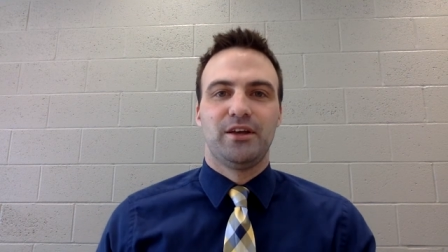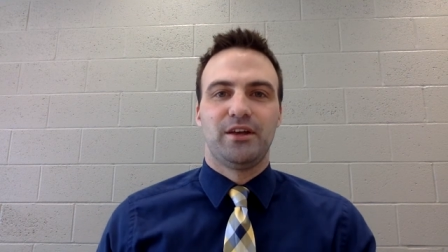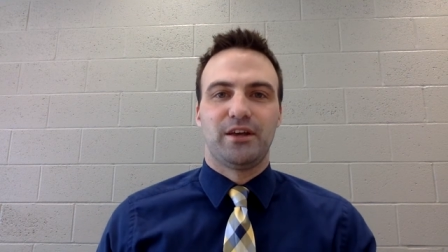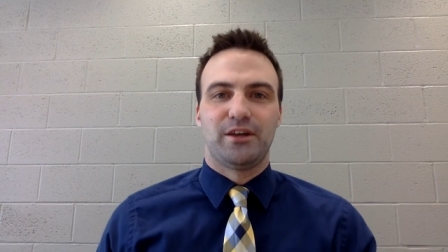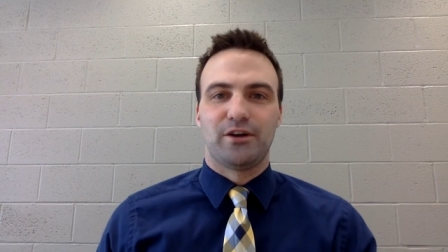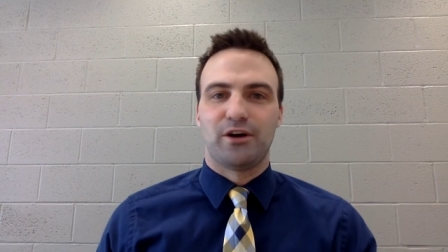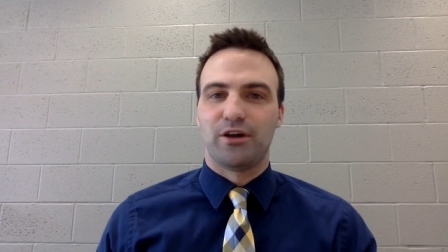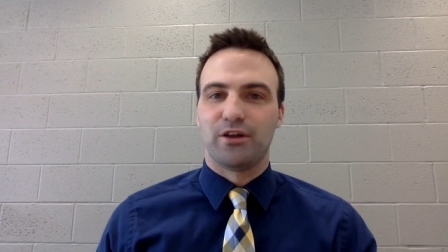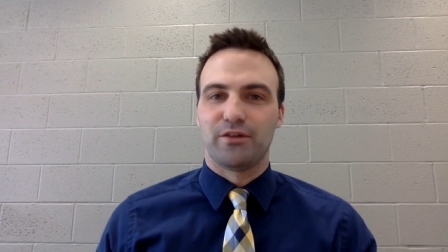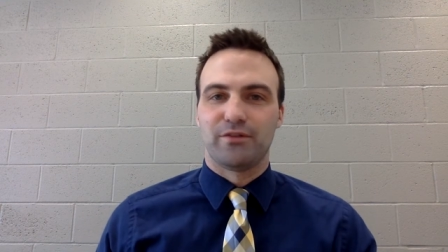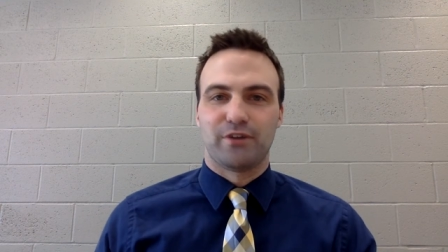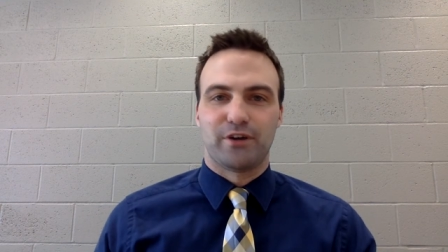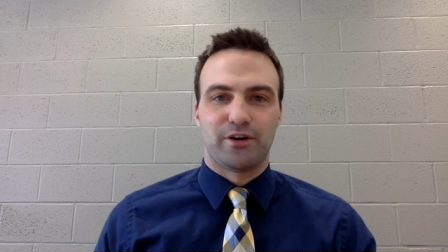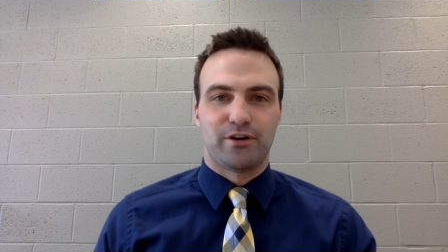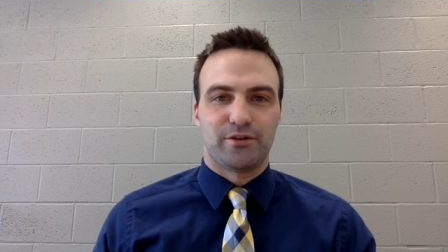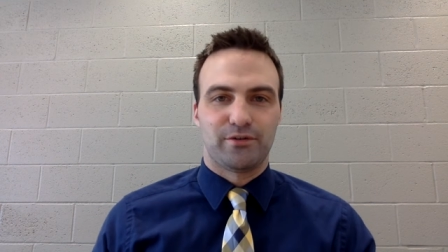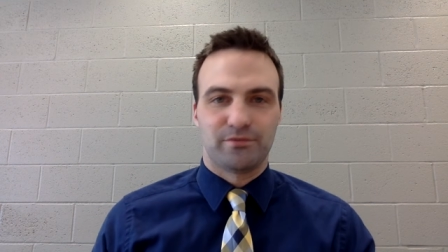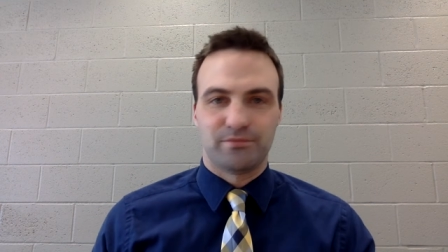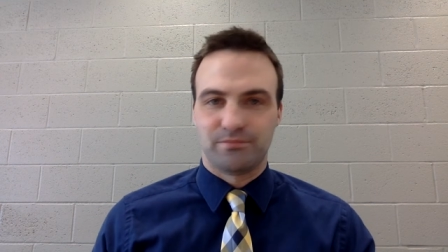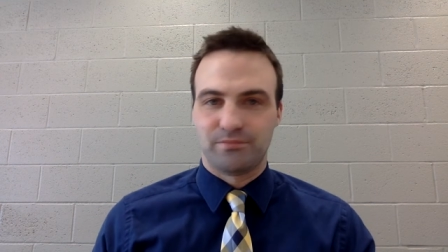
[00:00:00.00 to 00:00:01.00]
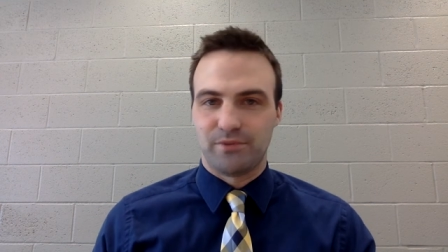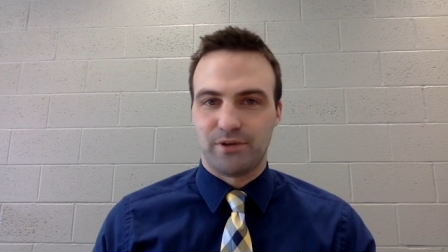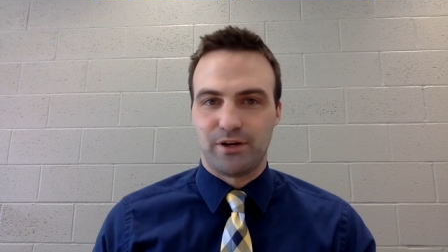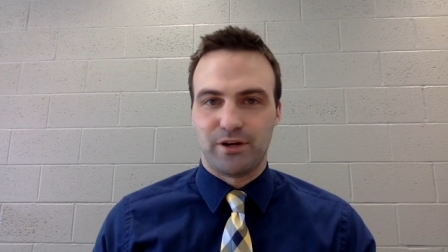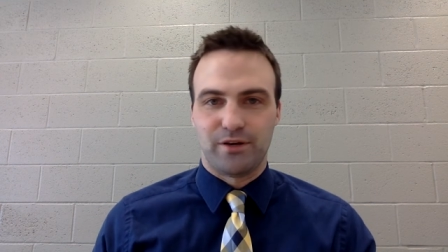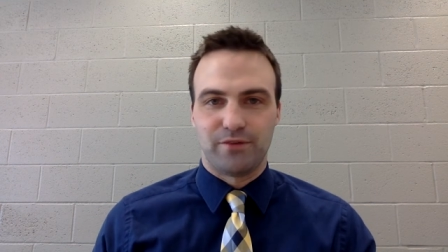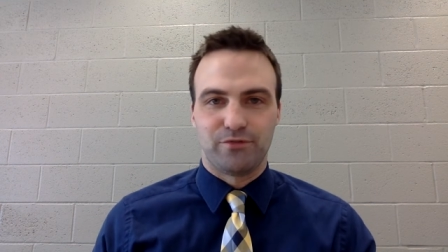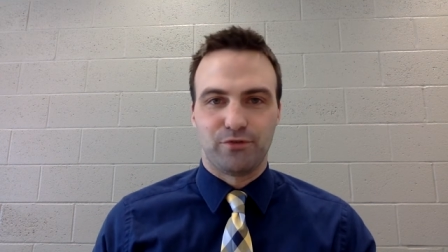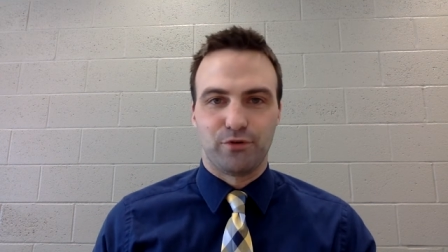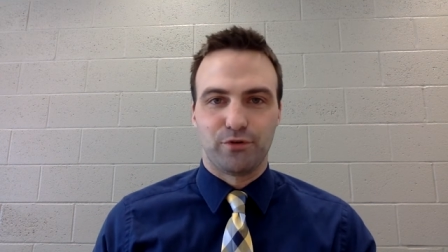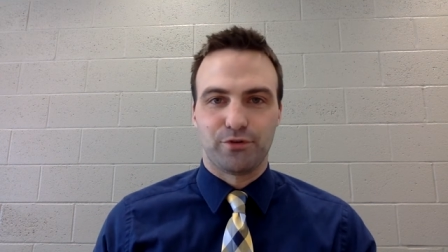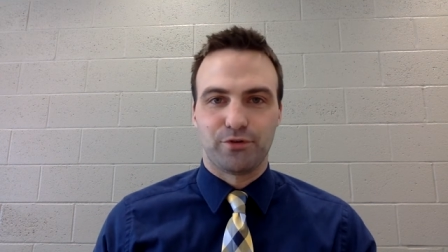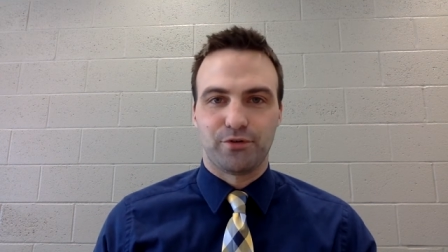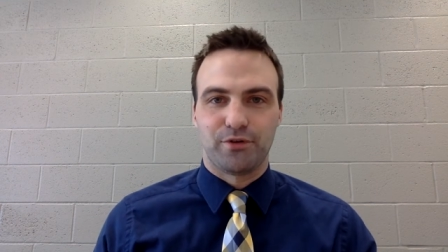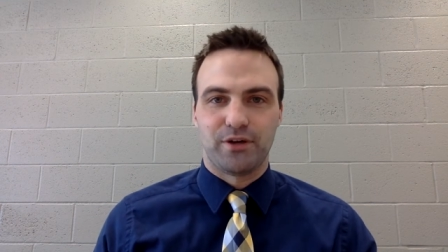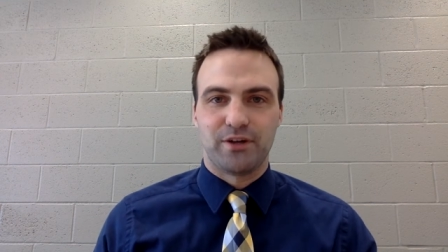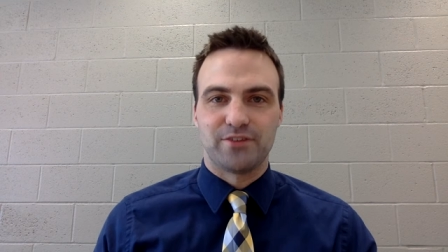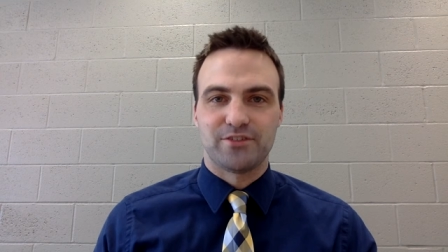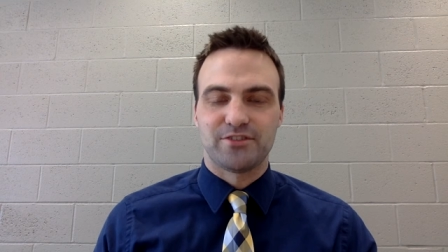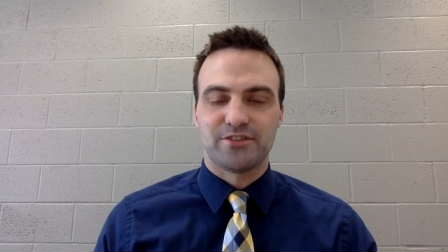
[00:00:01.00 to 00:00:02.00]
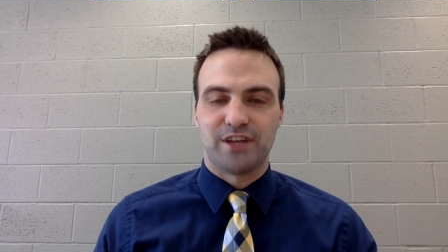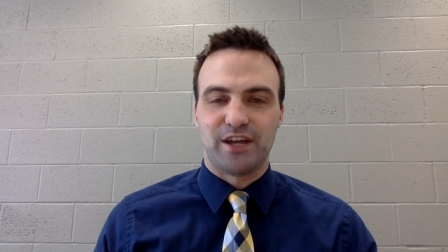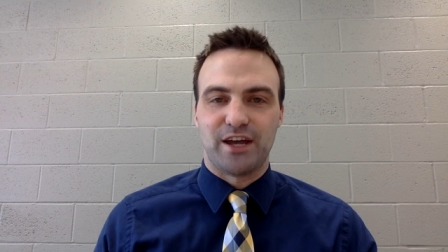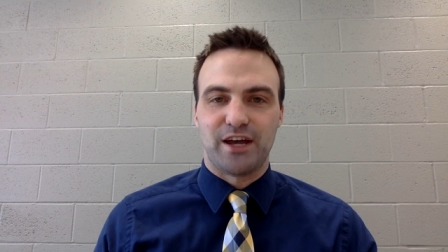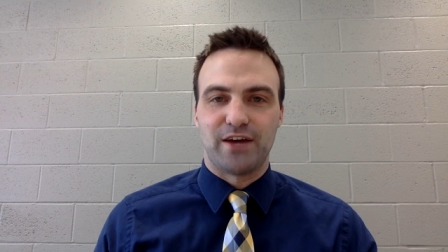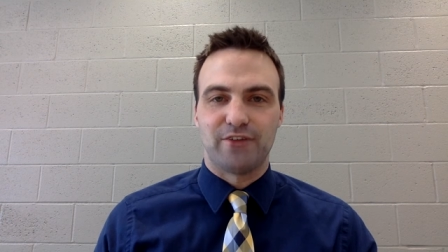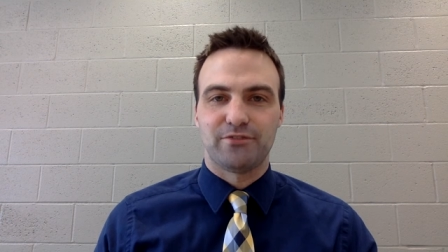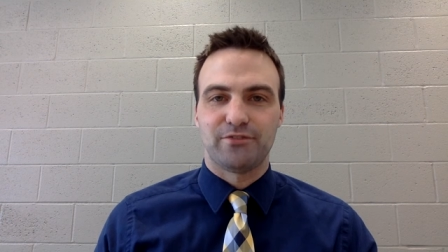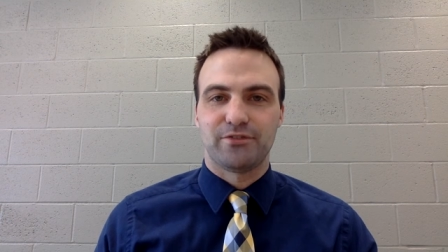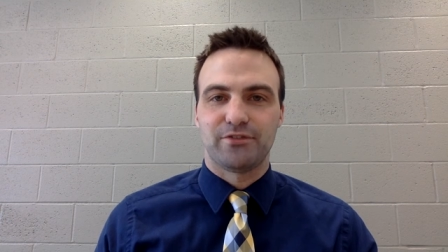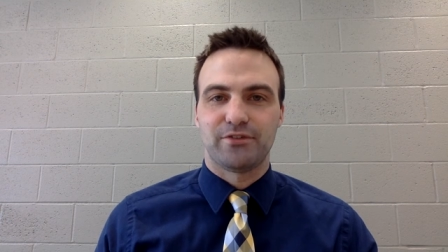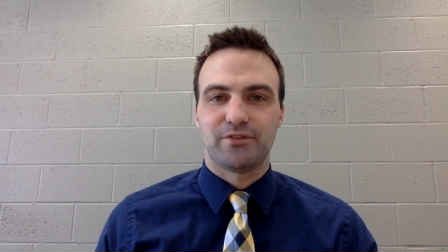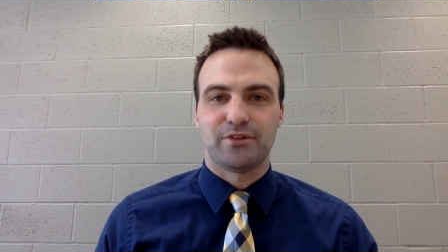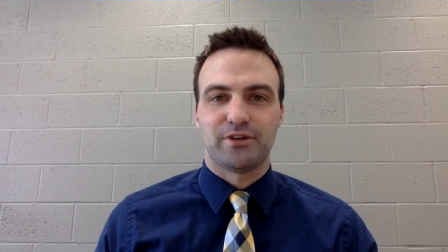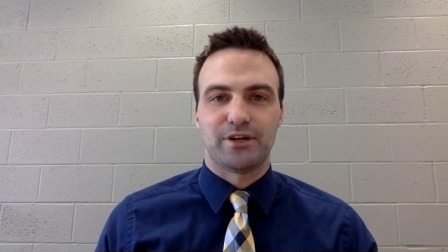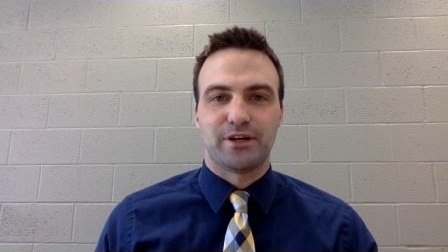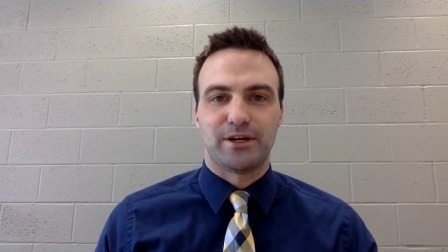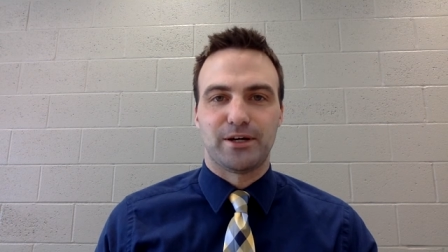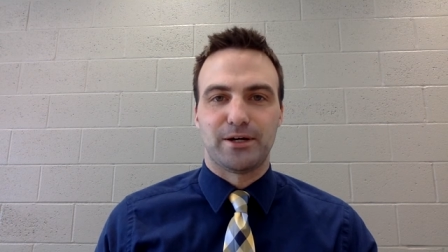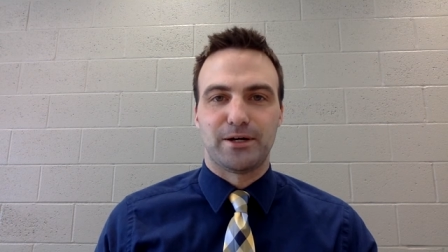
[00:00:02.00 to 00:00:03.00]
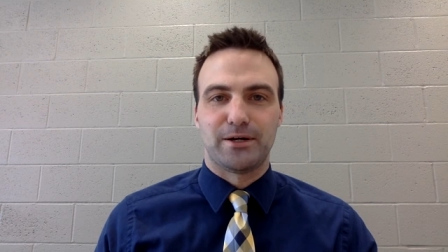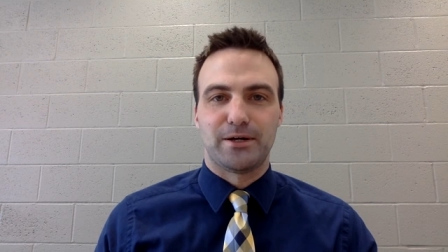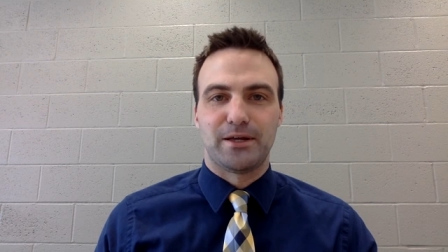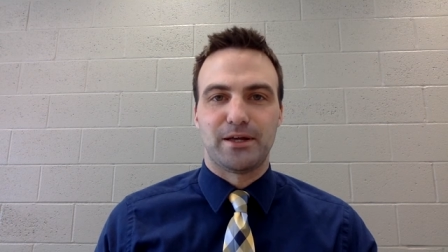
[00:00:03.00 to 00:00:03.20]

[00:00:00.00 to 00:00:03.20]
and all of our uh, fourth grade staff uh,